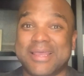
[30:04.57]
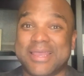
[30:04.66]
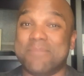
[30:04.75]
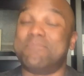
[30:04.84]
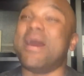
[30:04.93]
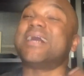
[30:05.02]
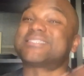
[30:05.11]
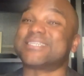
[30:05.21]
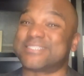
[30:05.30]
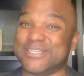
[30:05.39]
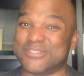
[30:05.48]
imposter
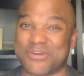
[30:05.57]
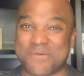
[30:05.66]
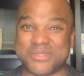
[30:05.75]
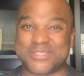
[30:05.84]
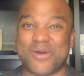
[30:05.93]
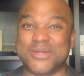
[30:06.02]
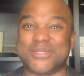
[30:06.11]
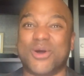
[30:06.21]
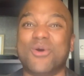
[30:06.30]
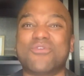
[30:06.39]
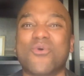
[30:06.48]
syndrome is going to
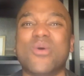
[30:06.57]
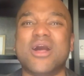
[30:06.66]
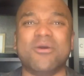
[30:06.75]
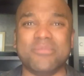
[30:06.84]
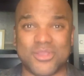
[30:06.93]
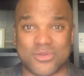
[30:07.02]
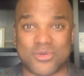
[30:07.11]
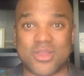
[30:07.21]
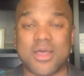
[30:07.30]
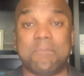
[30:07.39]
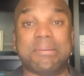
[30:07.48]
overwhelm you.
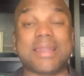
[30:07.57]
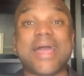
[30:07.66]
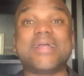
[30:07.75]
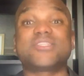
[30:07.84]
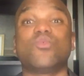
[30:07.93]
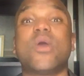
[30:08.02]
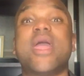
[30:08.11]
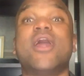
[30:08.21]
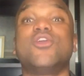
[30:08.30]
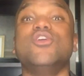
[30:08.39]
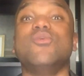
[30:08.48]
Plant
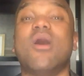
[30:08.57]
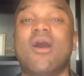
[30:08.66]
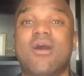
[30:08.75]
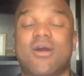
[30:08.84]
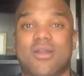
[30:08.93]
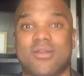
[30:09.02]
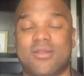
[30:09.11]
where you are.